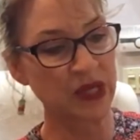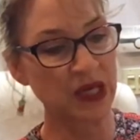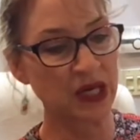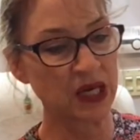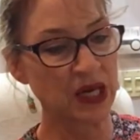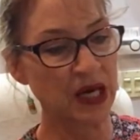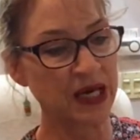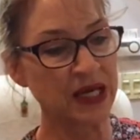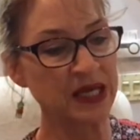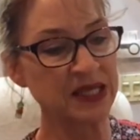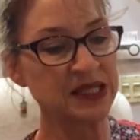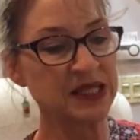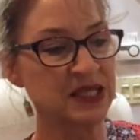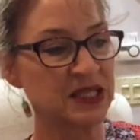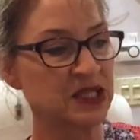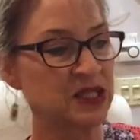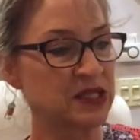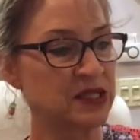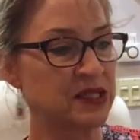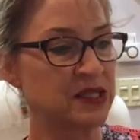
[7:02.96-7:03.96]
I guess it
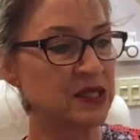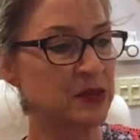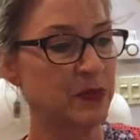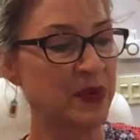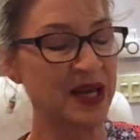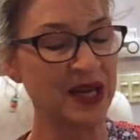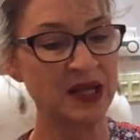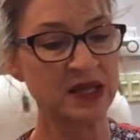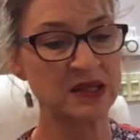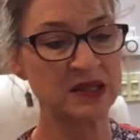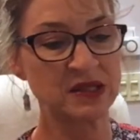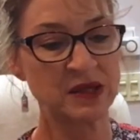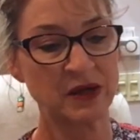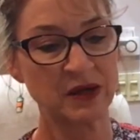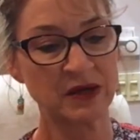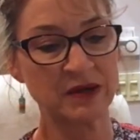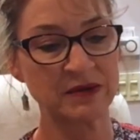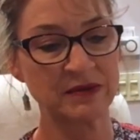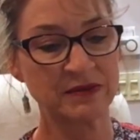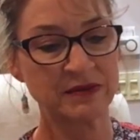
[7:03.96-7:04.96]
just depends
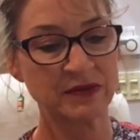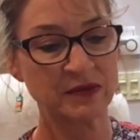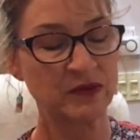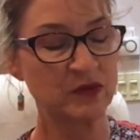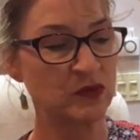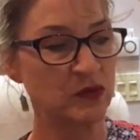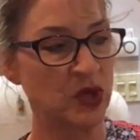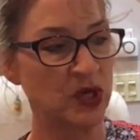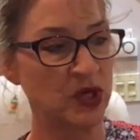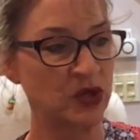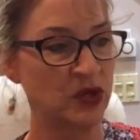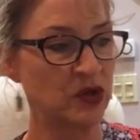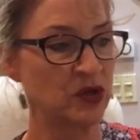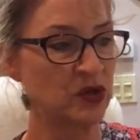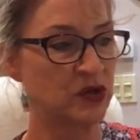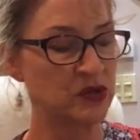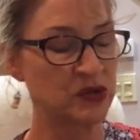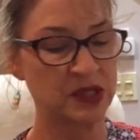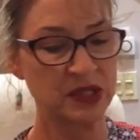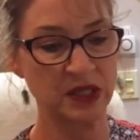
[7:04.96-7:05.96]
on what you're
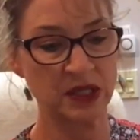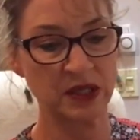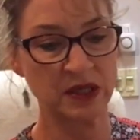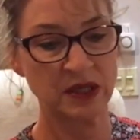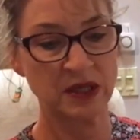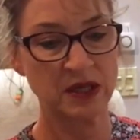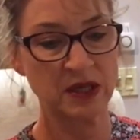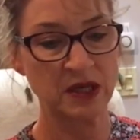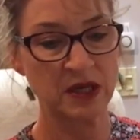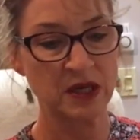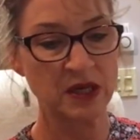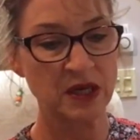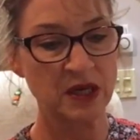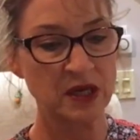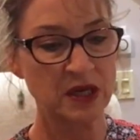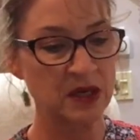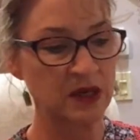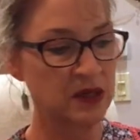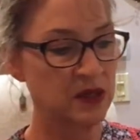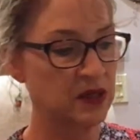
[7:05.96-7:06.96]
using.
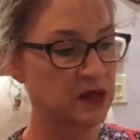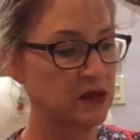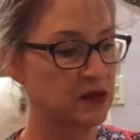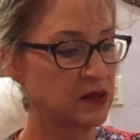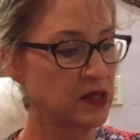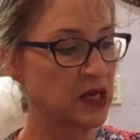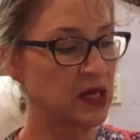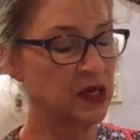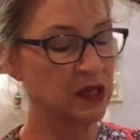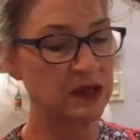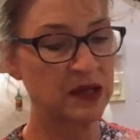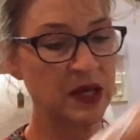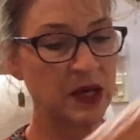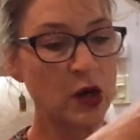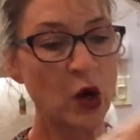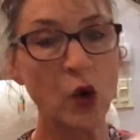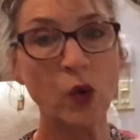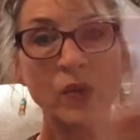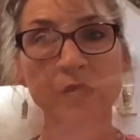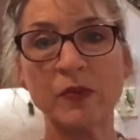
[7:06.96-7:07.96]
They
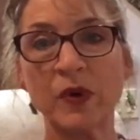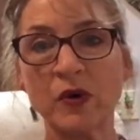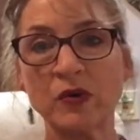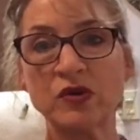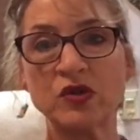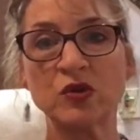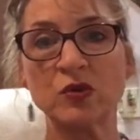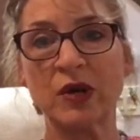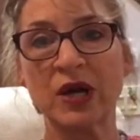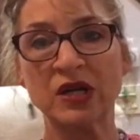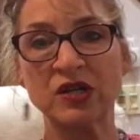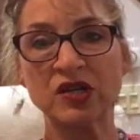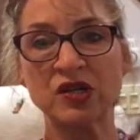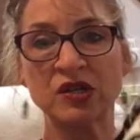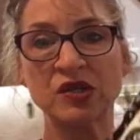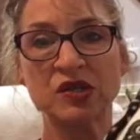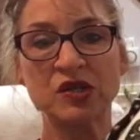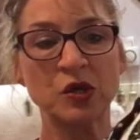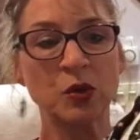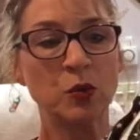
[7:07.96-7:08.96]
go in both directions,
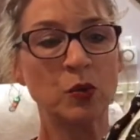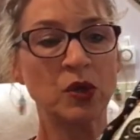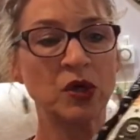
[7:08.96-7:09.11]
so we're